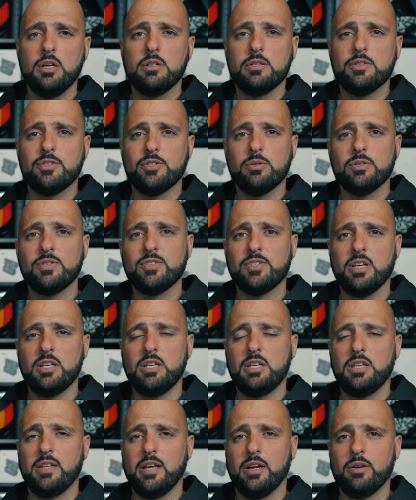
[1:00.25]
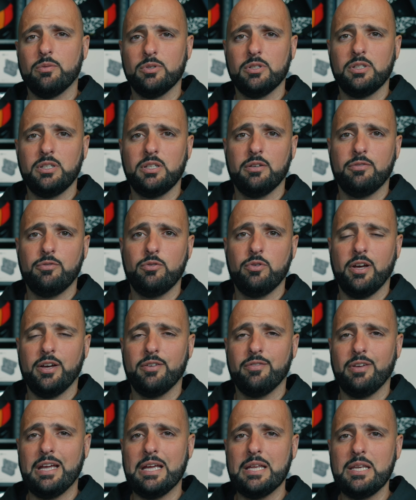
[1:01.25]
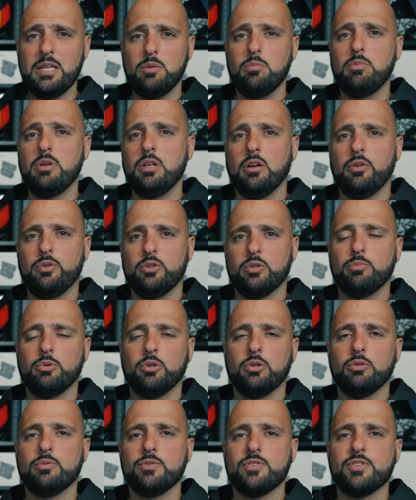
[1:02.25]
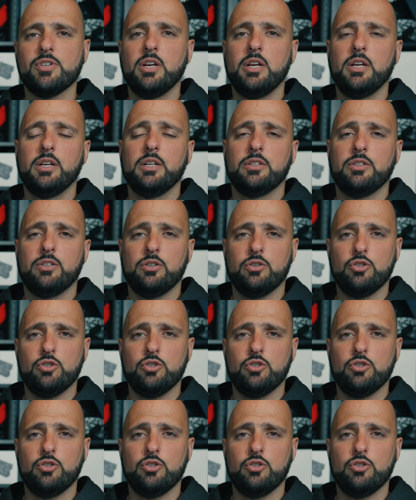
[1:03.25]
so skinny that really if you have any meat on your bones, they're